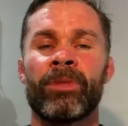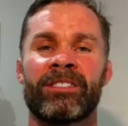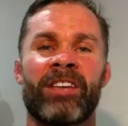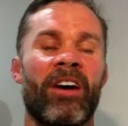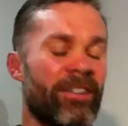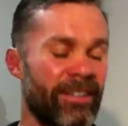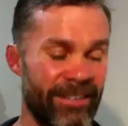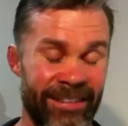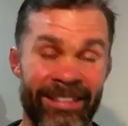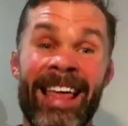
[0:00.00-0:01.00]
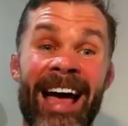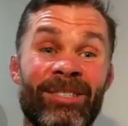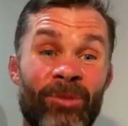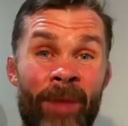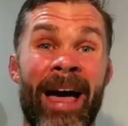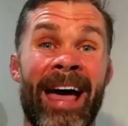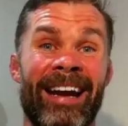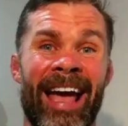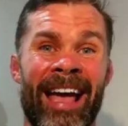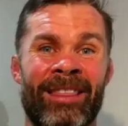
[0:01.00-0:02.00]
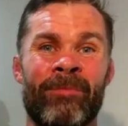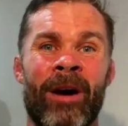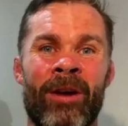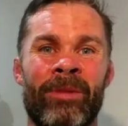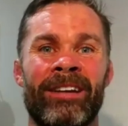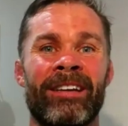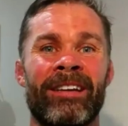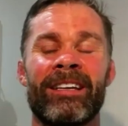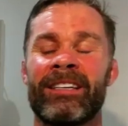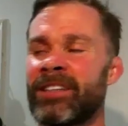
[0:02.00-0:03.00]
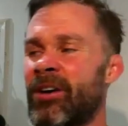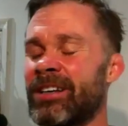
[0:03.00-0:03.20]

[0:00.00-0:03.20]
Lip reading: So that's where I'm at the moment. So